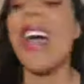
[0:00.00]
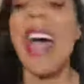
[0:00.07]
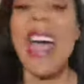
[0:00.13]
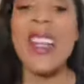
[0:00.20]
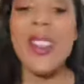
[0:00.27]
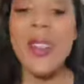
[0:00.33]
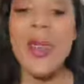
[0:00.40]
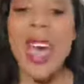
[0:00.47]

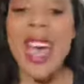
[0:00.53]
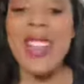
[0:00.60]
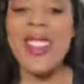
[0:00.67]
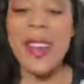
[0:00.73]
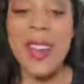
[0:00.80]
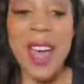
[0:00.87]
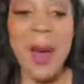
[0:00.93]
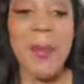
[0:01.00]
As you guys
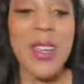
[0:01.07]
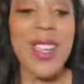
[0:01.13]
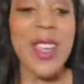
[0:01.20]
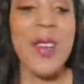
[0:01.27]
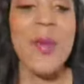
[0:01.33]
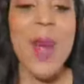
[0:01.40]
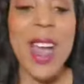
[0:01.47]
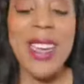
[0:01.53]
are coming
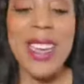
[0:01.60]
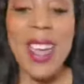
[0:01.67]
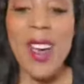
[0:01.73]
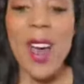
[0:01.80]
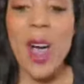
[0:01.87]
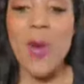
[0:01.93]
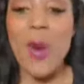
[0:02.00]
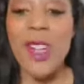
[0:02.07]
in right now,
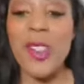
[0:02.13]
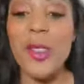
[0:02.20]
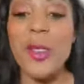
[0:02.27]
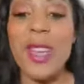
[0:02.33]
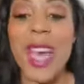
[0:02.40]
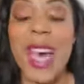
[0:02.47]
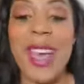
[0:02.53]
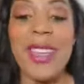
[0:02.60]
I want
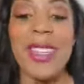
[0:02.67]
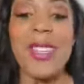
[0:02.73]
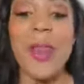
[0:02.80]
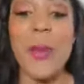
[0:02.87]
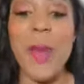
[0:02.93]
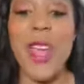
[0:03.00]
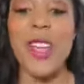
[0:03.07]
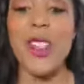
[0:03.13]
you guys
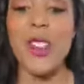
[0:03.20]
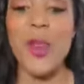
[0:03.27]
to make